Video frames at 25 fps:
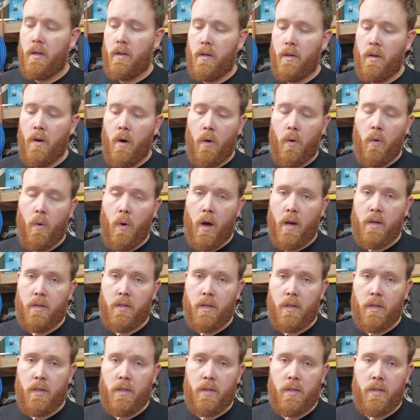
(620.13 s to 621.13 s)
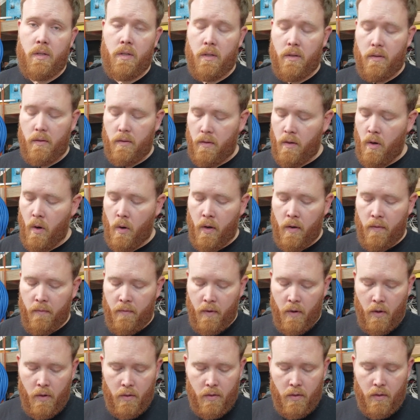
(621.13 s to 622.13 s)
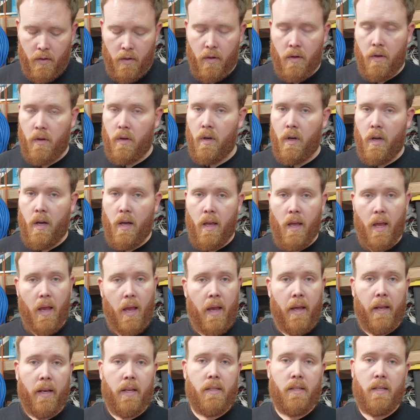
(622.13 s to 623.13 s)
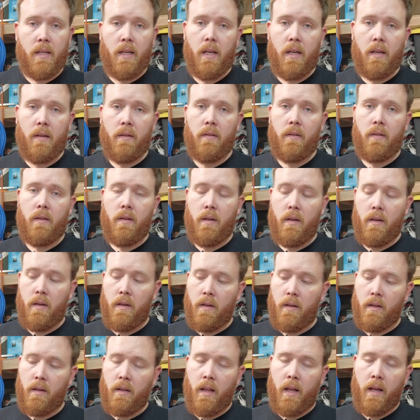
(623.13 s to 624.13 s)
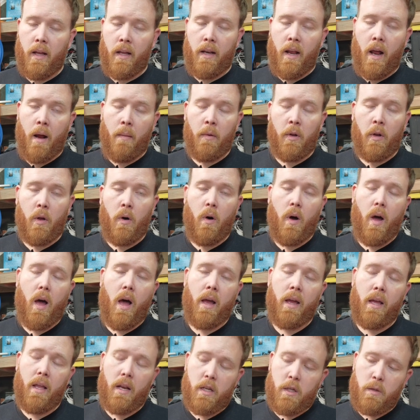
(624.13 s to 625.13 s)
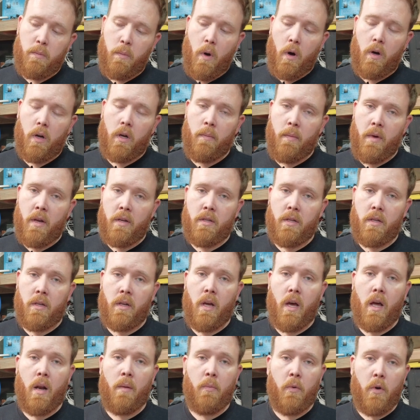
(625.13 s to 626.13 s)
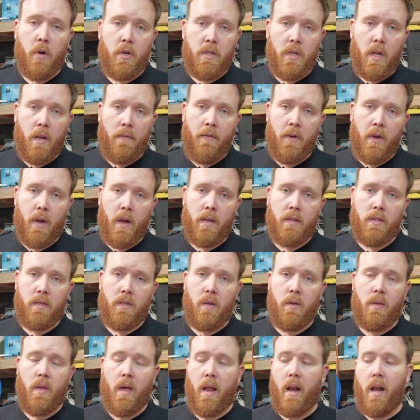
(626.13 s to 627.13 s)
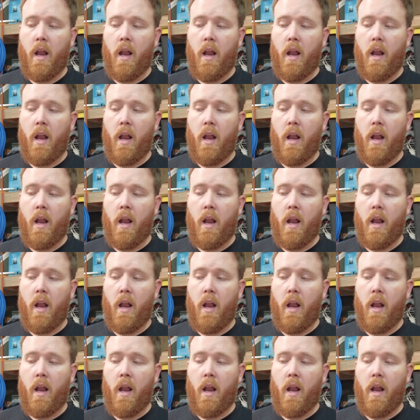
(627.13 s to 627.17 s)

No questions, no confusion, A to Z. Click it down below. I get a small commission. I'd appreciate it if you guys do that.